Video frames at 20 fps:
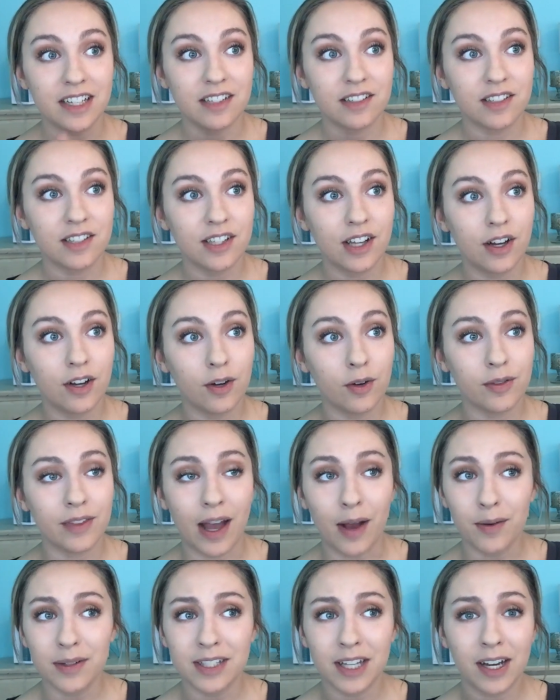and so
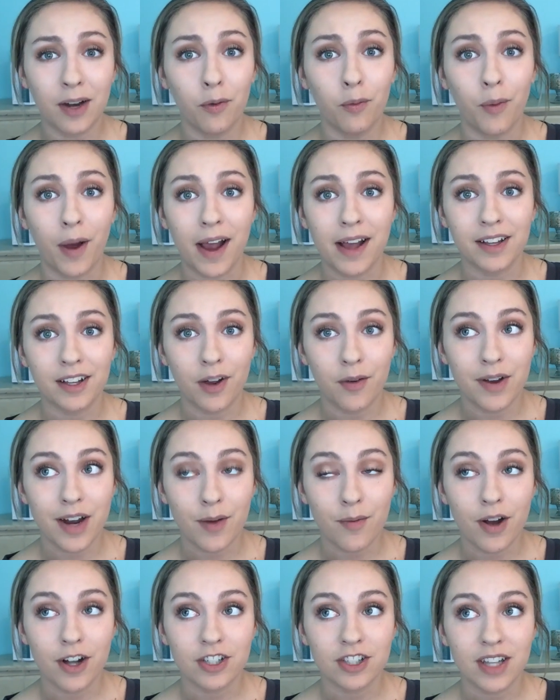that was, like, a while ago when I
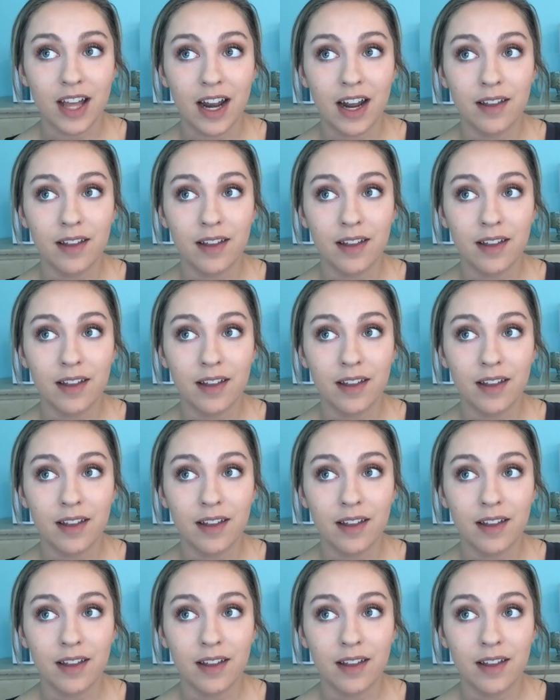watched that.